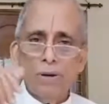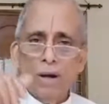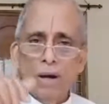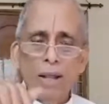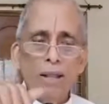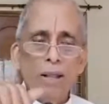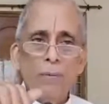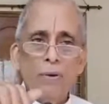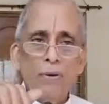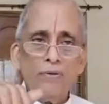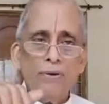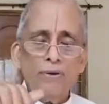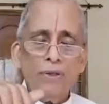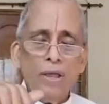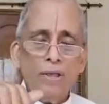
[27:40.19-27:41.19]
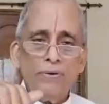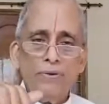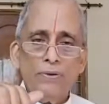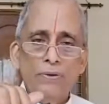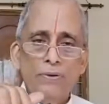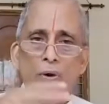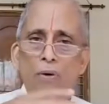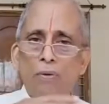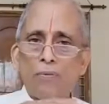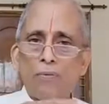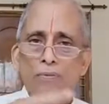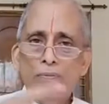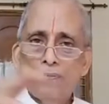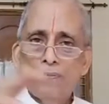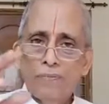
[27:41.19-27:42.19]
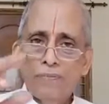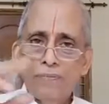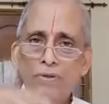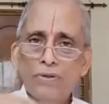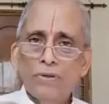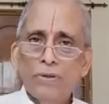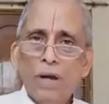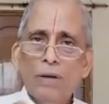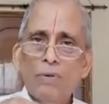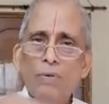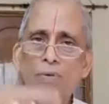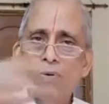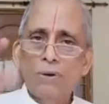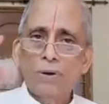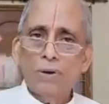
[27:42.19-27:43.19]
and the other person says, no, it is not good.